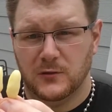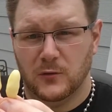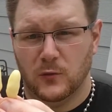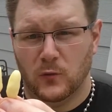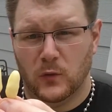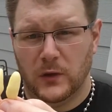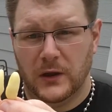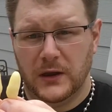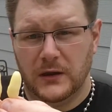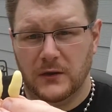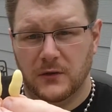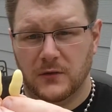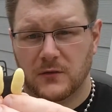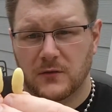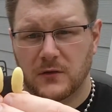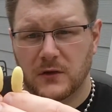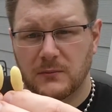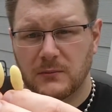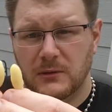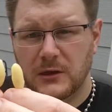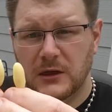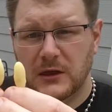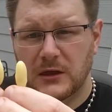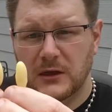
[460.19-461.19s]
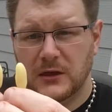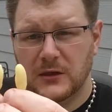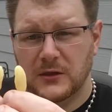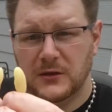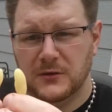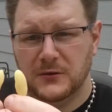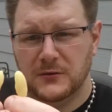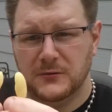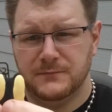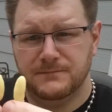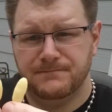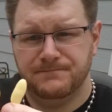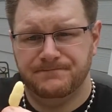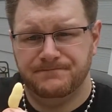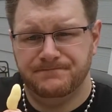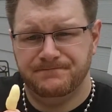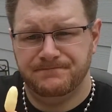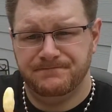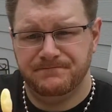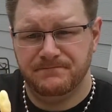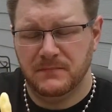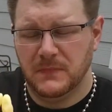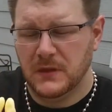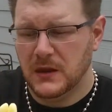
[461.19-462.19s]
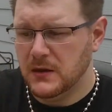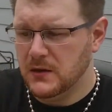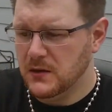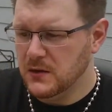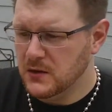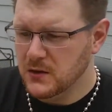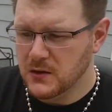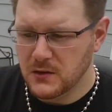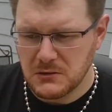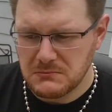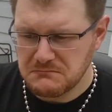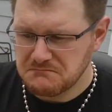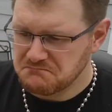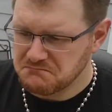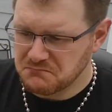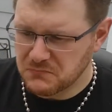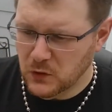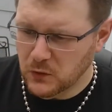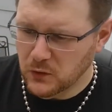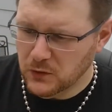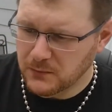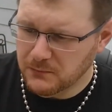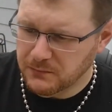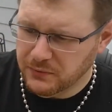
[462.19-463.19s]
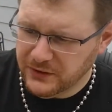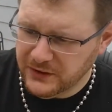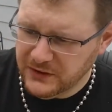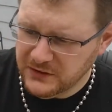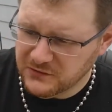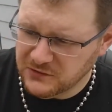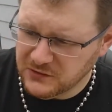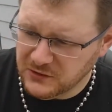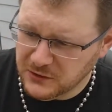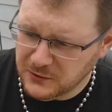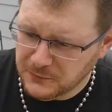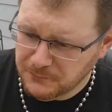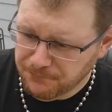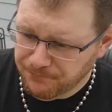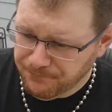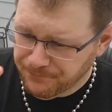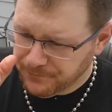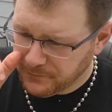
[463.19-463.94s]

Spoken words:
white, creamy yellow. No complaints, though.